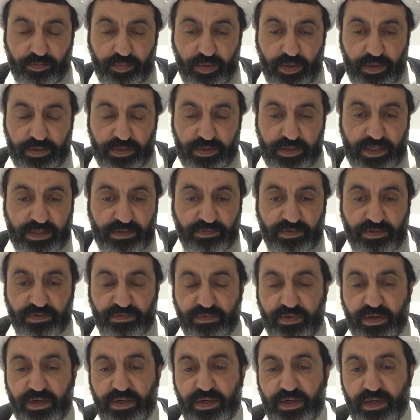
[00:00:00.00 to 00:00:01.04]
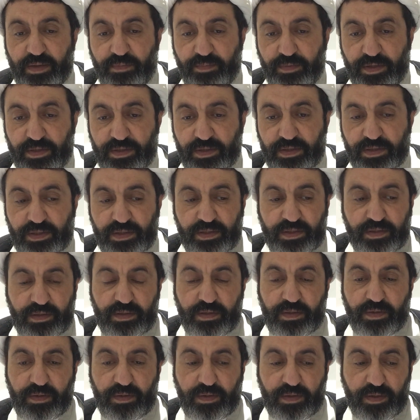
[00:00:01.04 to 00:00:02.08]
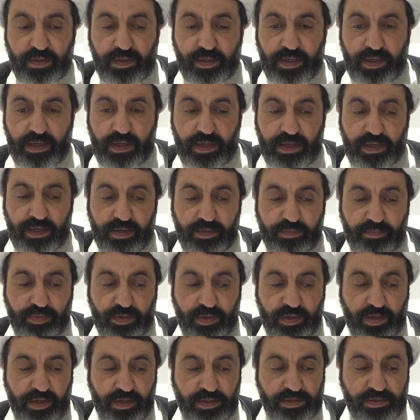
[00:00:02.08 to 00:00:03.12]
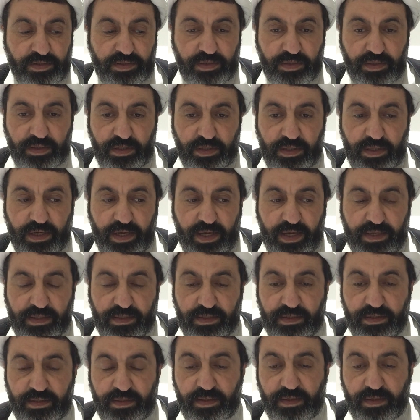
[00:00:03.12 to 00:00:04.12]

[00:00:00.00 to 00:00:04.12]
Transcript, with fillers: But that was very limited and plus he had